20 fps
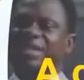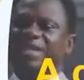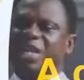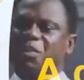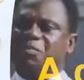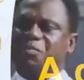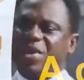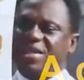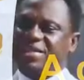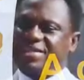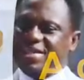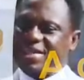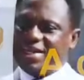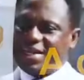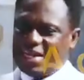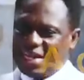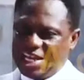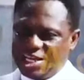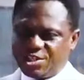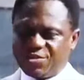the
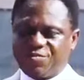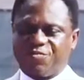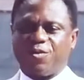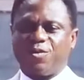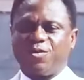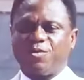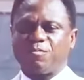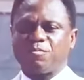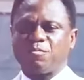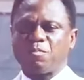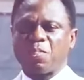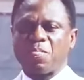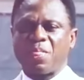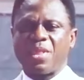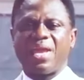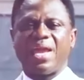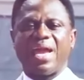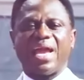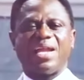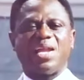person lives for
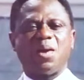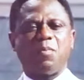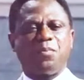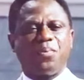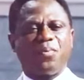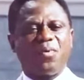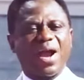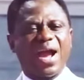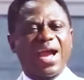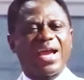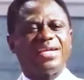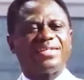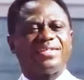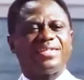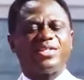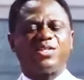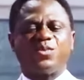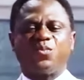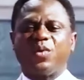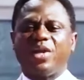and the price
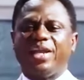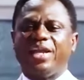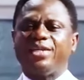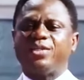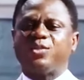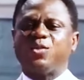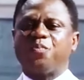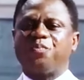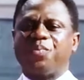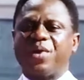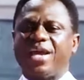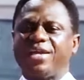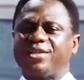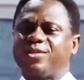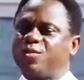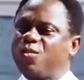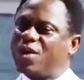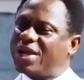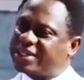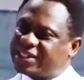he's willing to pay
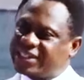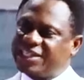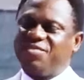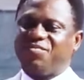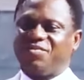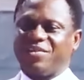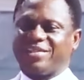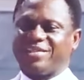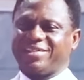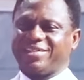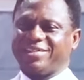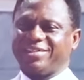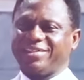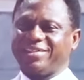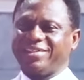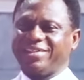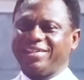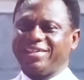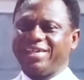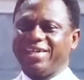to achieve it.
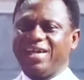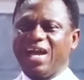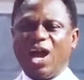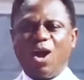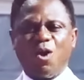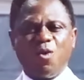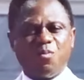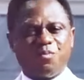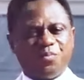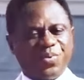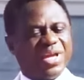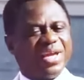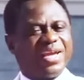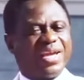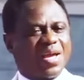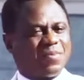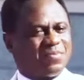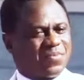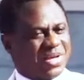How big a